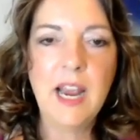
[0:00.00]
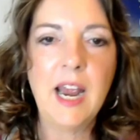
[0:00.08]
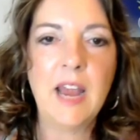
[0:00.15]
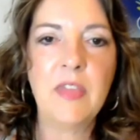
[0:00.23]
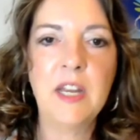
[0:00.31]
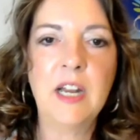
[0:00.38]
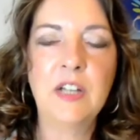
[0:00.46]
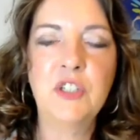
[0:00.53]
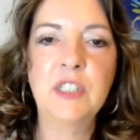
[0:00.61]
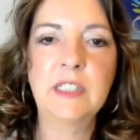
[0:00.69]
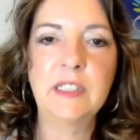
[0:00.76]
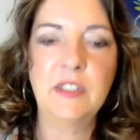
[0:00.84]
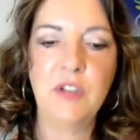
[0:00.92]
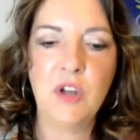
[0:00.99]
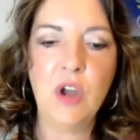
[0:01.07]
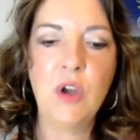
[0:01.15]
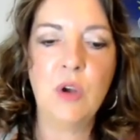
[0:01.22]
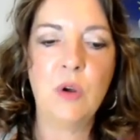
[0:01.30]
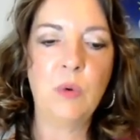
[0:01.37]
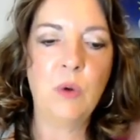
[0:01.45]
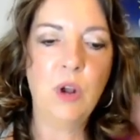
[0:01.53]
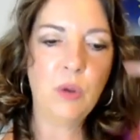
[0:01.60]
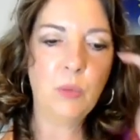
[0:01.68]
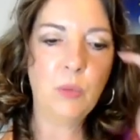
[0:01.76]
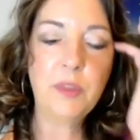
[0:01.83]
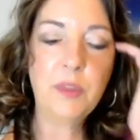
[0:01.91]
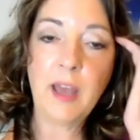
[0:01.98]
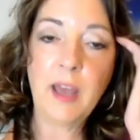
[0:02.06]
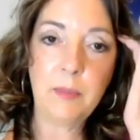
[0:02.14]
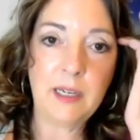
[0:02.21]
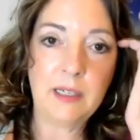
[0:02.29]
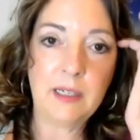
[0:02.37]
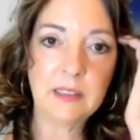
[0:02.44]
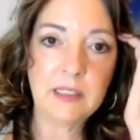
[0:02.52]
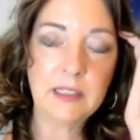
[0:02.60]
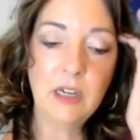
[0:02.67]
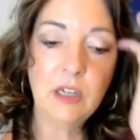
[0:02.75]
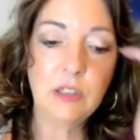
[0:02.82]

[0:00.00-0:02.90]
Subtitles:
And then I just know what that means.